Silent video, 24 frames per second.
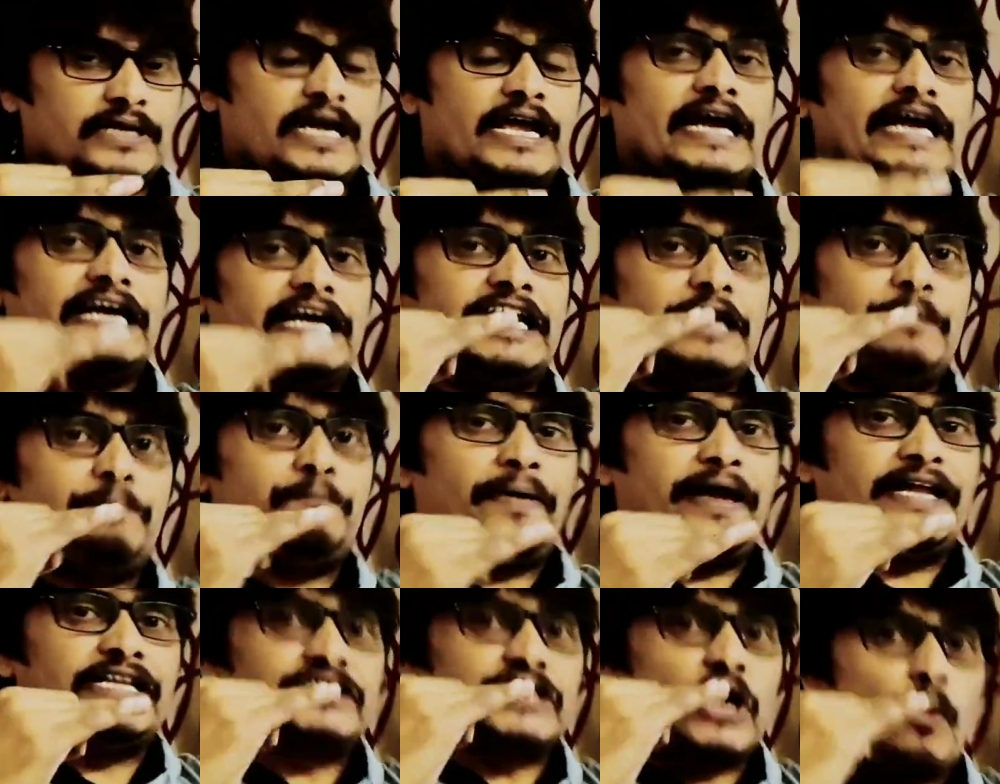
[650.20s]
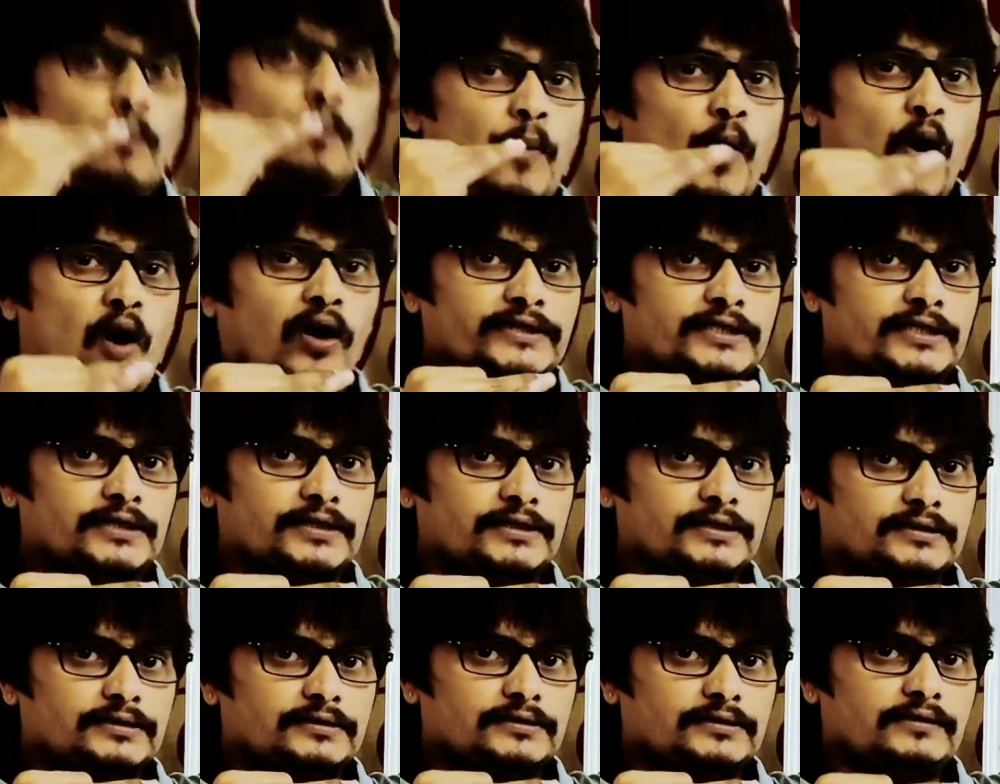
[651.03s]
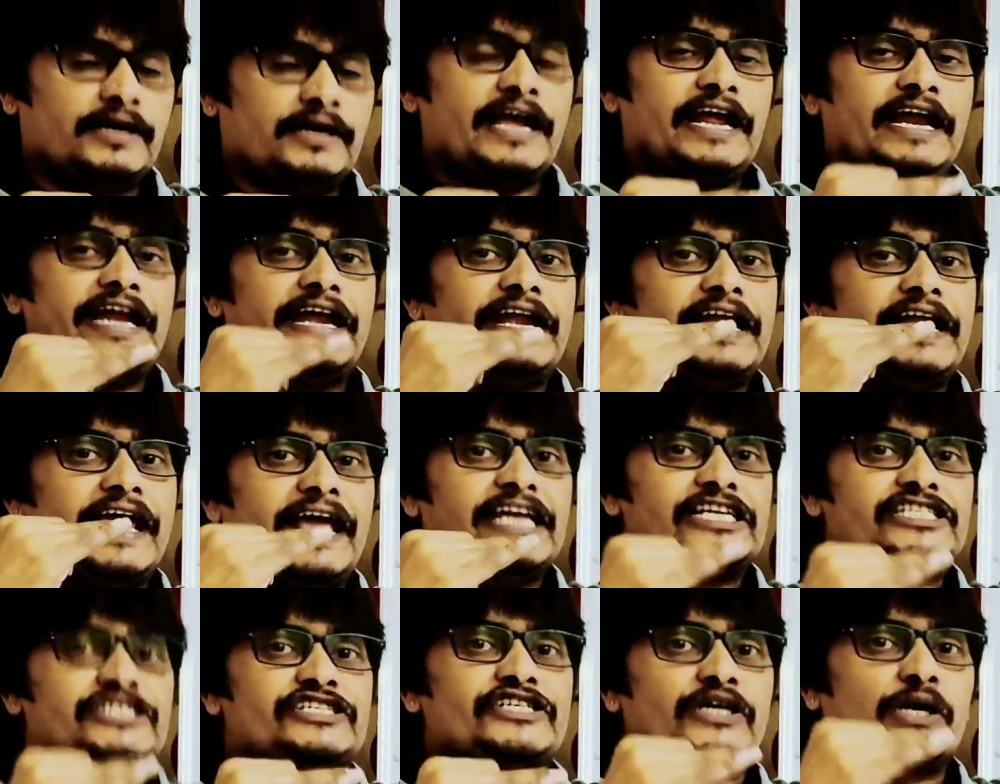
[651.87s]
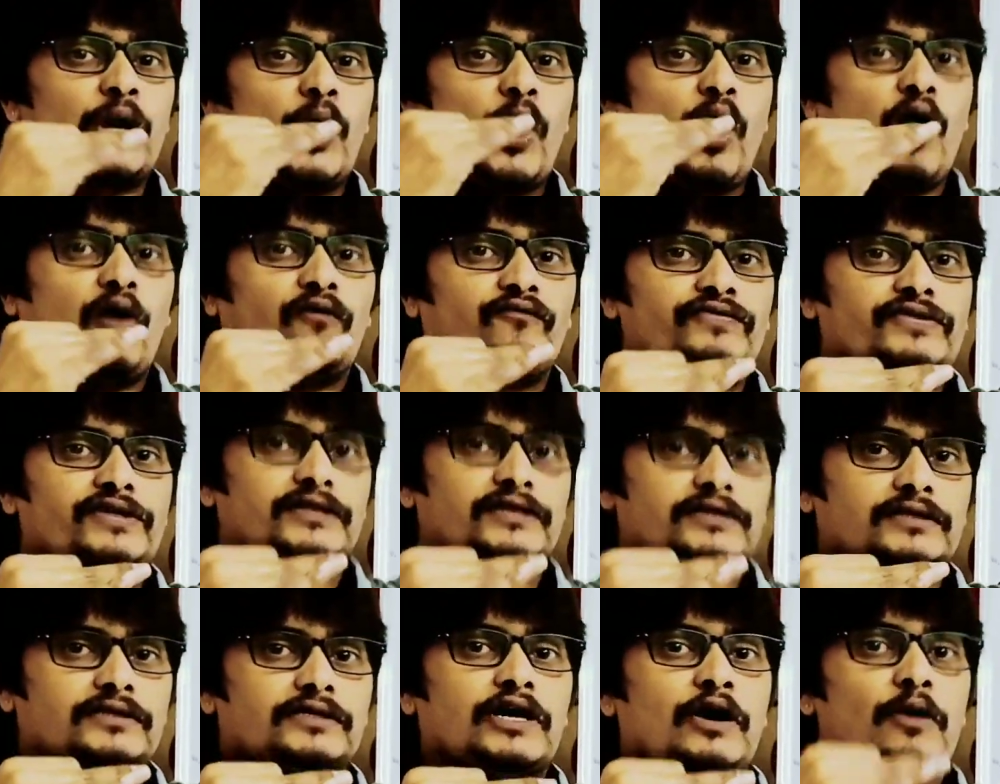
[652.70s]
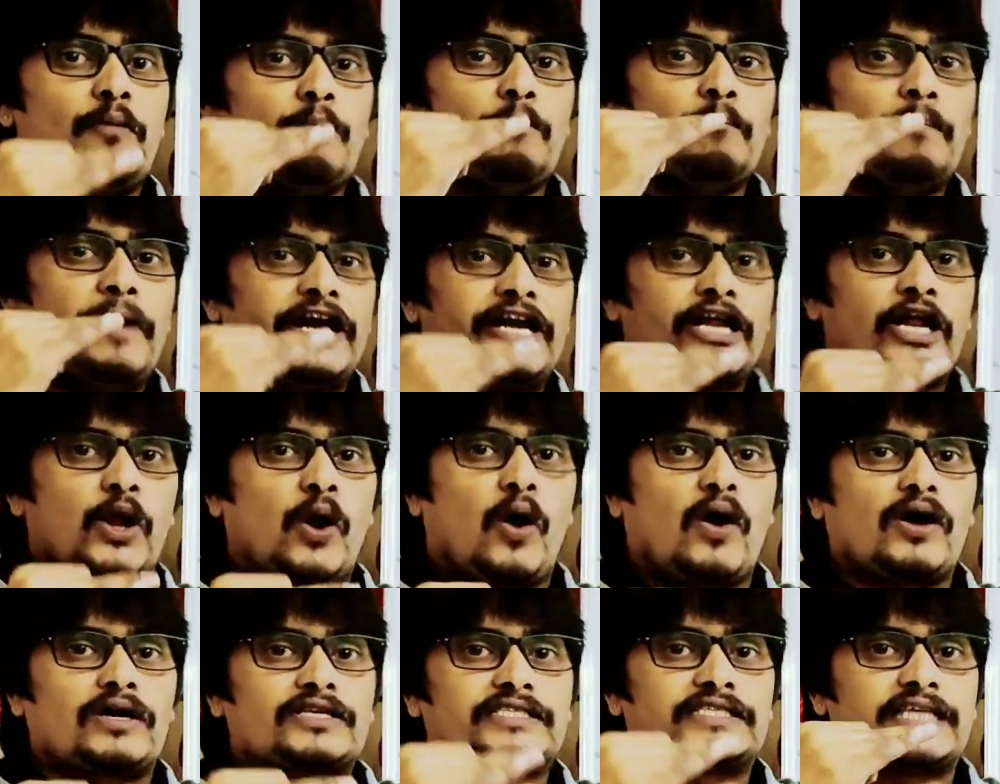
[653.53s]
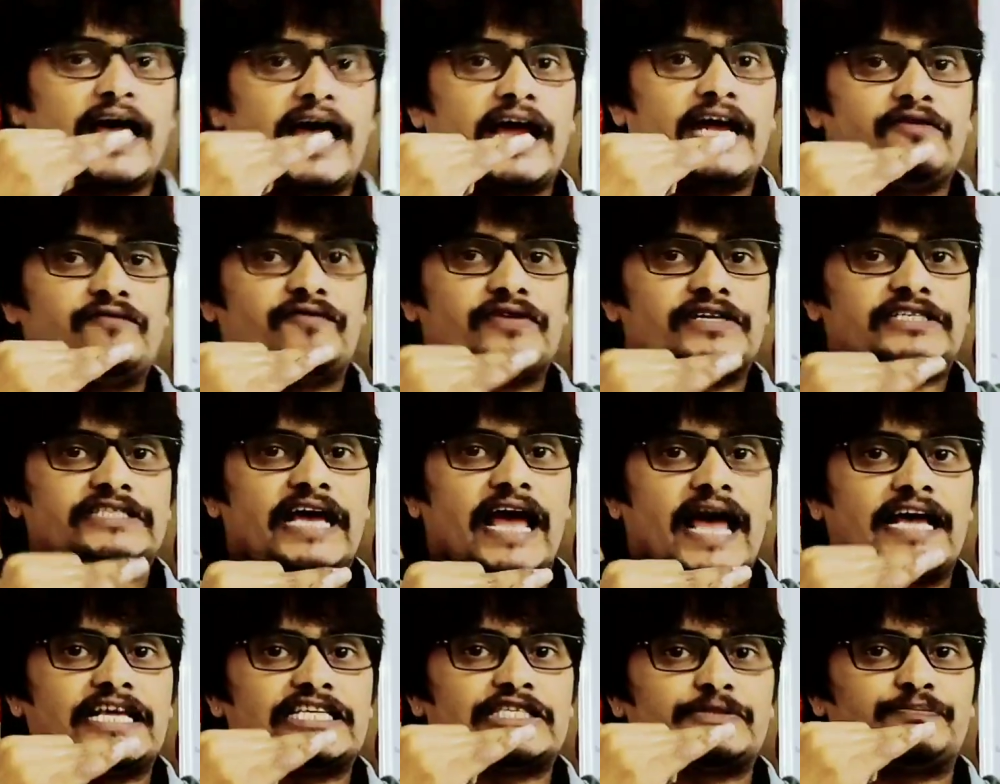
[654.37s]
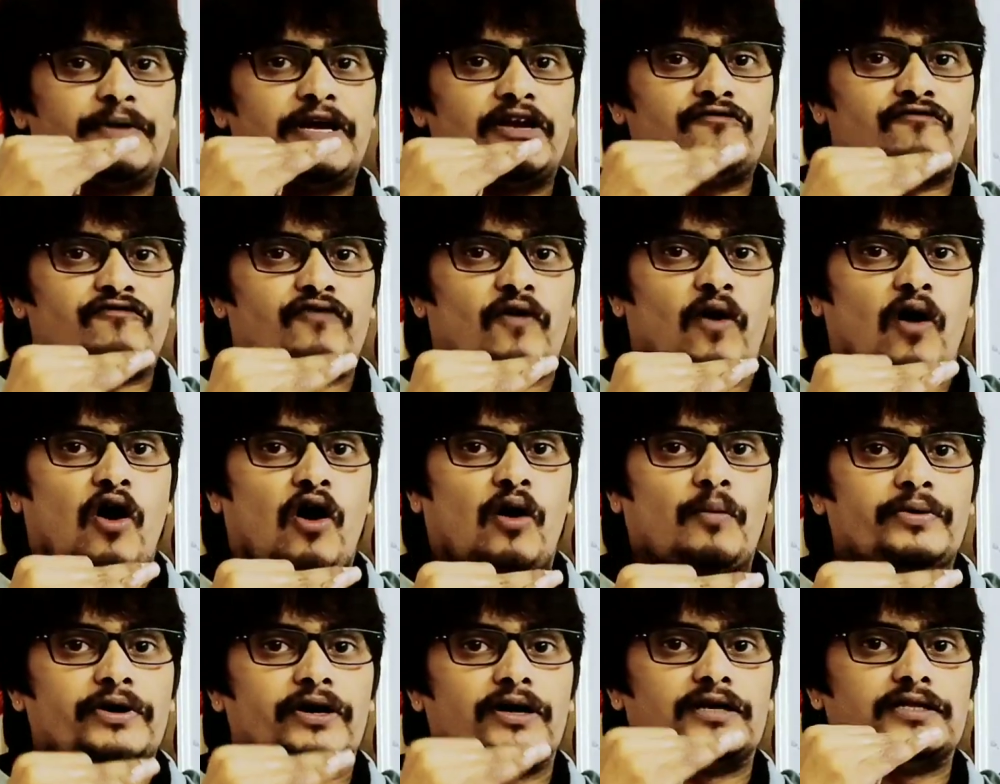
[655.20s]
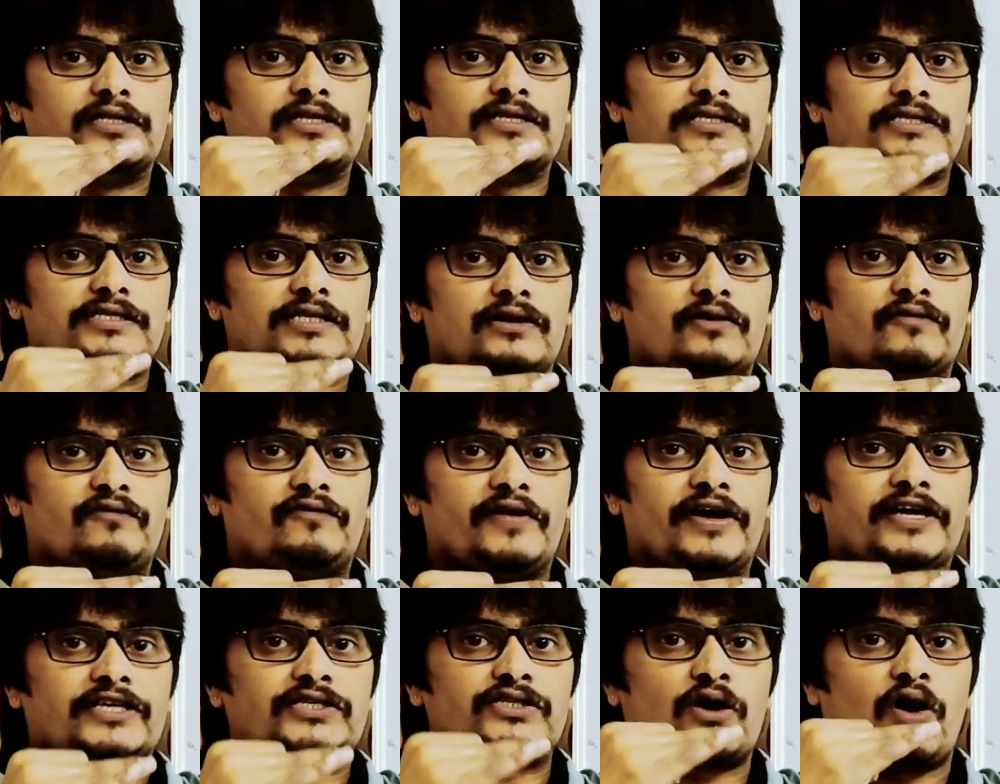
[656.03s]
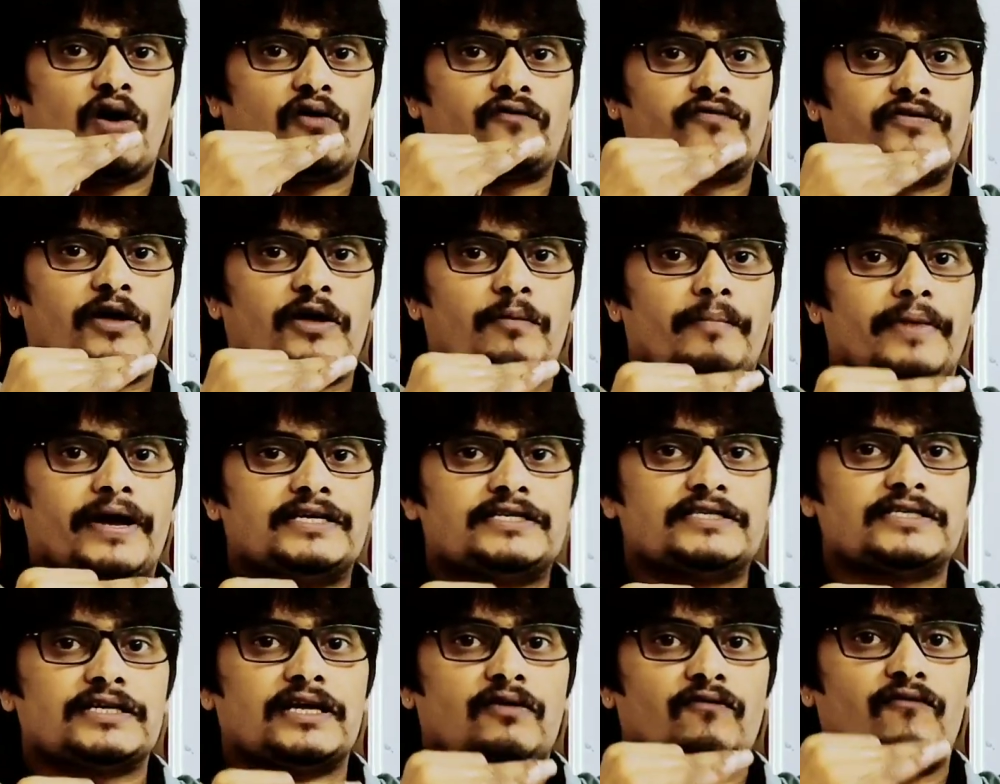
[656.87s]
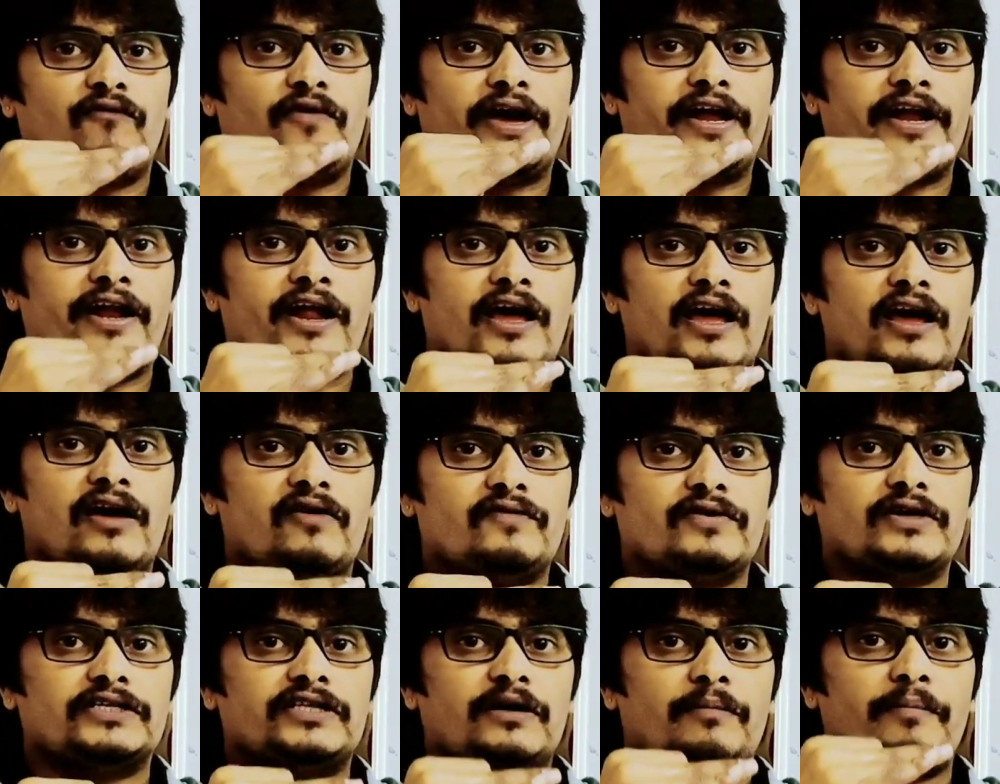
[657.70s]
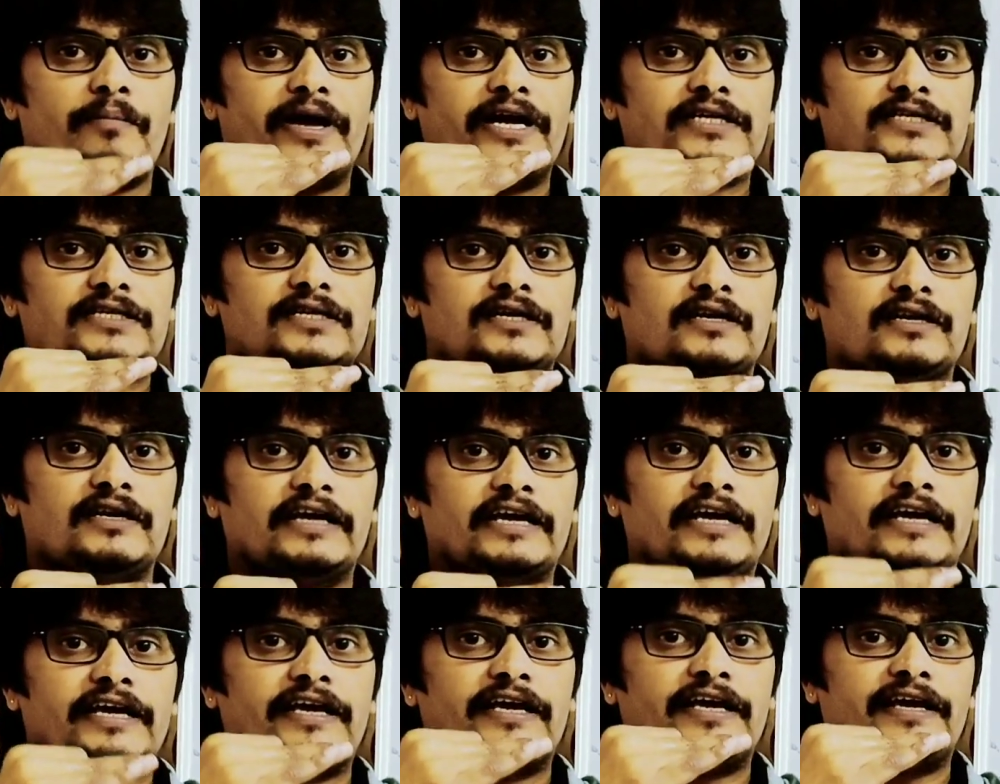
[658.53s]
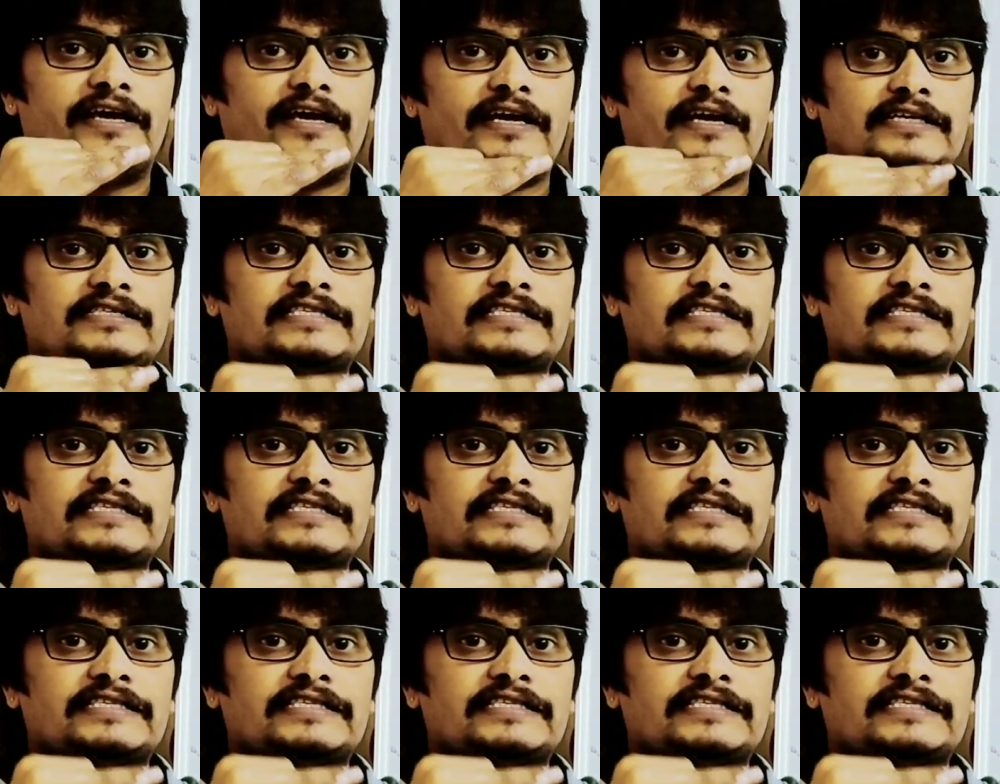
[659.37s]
depends upon the nature of the metal oxide which has been formed on the surface of the metal whenever the metal is